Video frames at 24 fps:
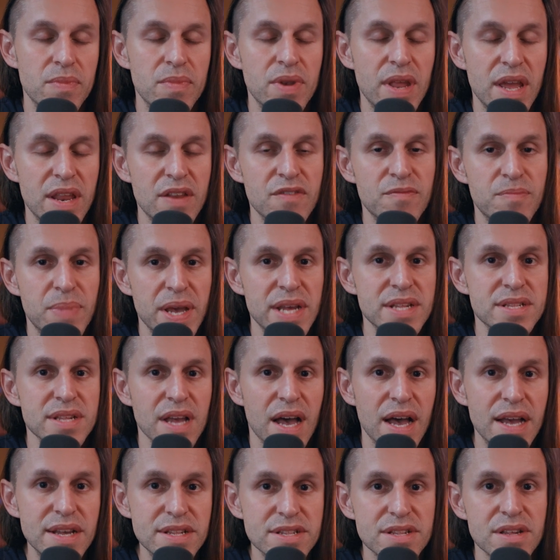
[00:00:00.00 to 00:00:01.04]
native base
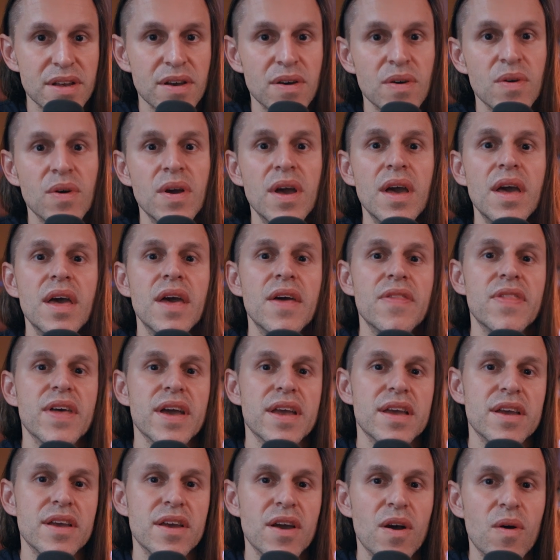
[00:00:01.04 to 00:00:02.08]
ISO
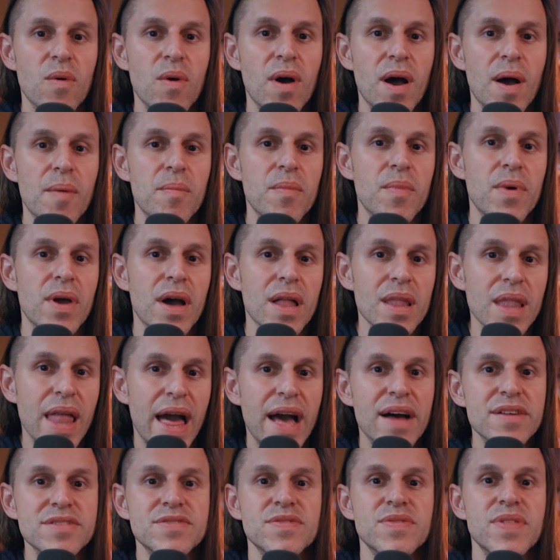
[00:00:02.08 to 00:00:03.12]
that can go up
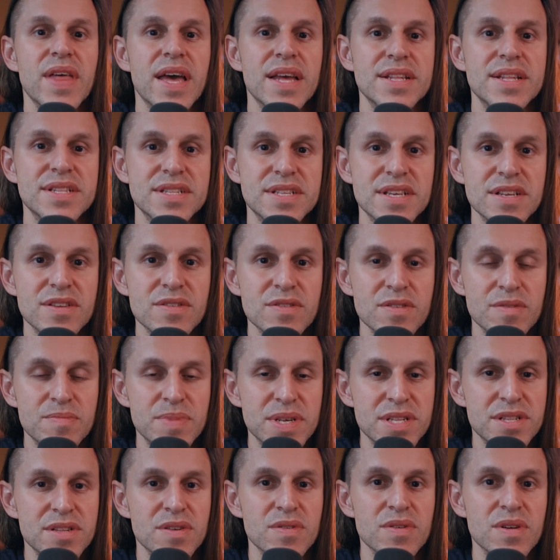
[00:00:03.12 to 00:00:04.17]
allows for that signal to
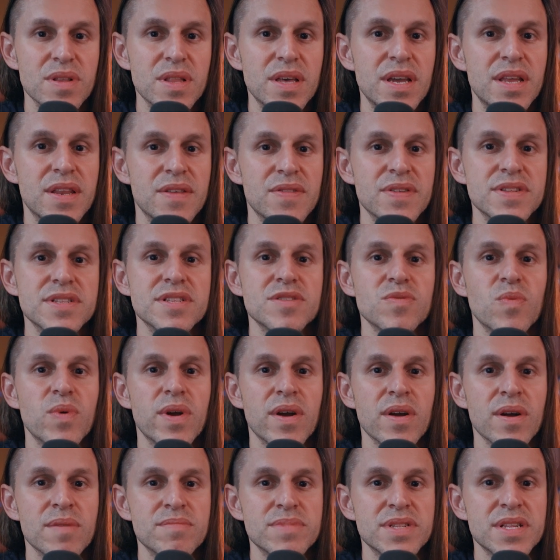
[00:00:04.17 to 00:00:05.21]
be so clean. And this is
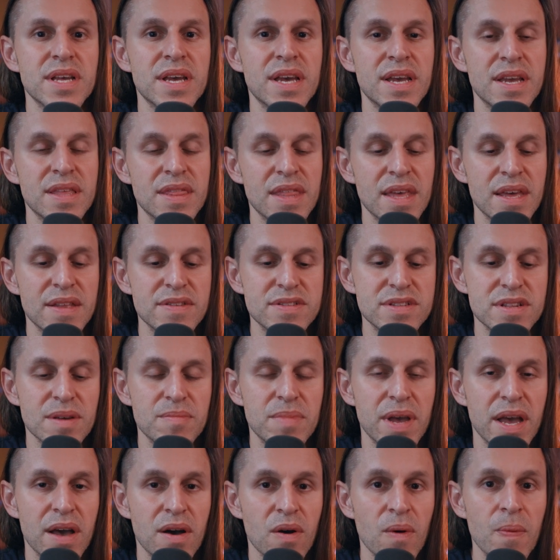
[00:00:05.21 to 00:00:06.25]
where I'm saying that
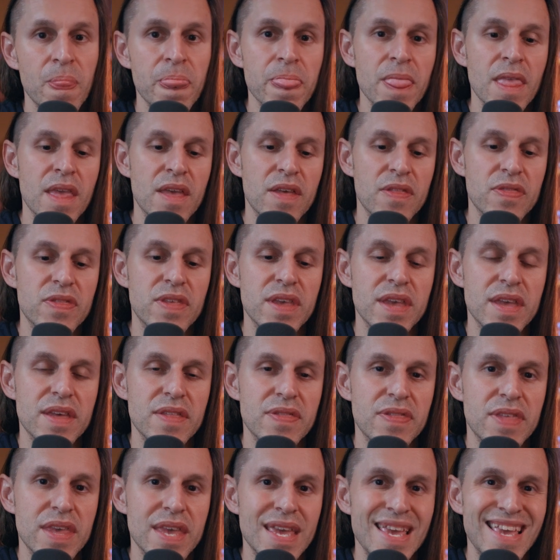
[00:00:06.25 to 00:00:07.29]
somehow the
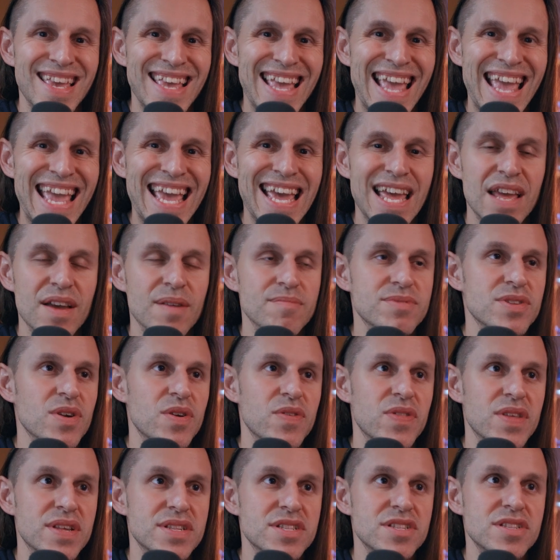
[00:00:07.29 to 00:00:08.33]

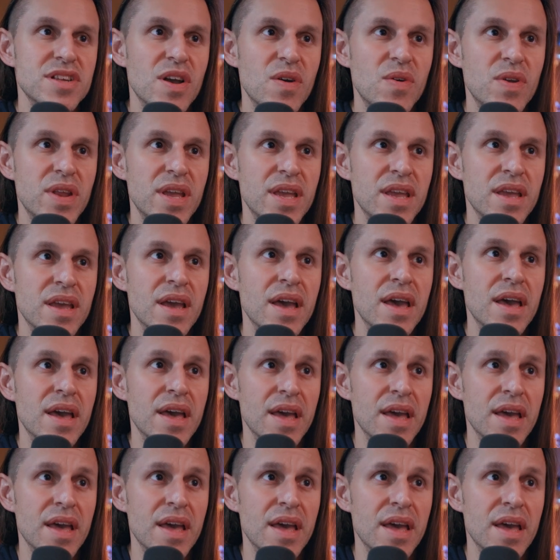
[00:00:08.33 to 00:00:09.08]
Sony